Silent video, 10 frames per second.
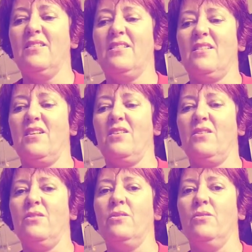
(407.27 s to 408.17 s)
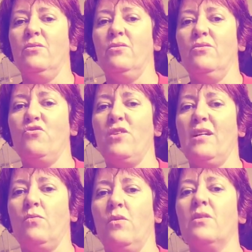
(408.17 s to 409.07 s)
So
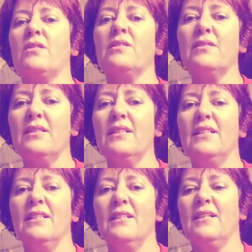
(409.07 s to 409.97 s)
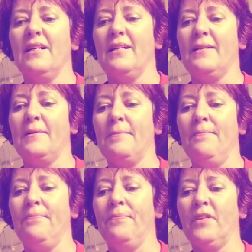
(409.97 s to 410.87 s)
drink water,
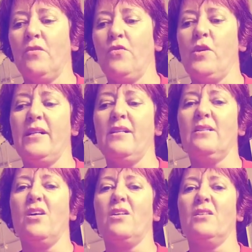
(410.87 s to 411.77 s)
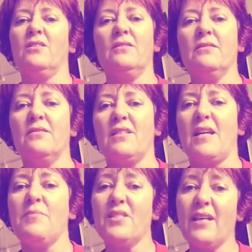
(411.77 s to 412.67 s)
avoid alcohol,
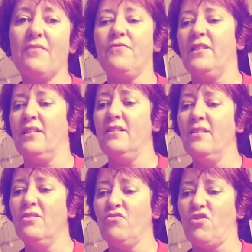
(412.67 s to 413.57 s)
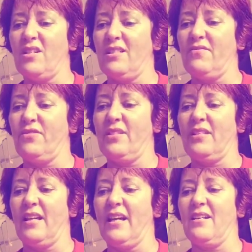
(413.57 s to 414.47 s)
same as caffeine, dries
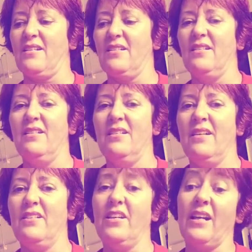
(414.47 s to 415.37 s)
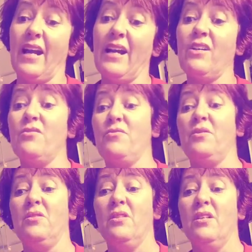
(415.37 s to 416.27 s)
everything out and you get a
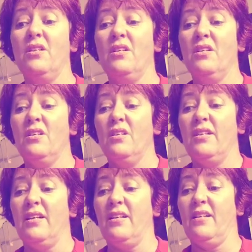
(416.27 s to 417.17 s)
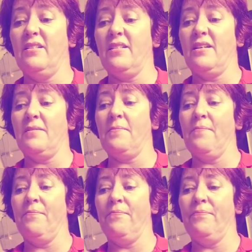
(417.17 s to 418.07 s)
hangover.
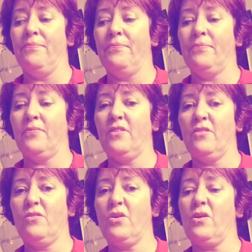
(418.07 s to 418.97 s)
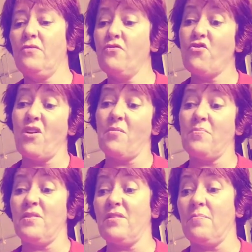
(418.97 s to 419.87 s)
And cough
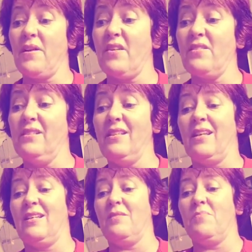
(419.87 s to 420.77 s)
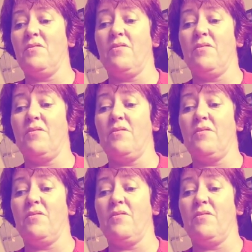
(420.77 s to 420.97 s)
drops, apparently they keep the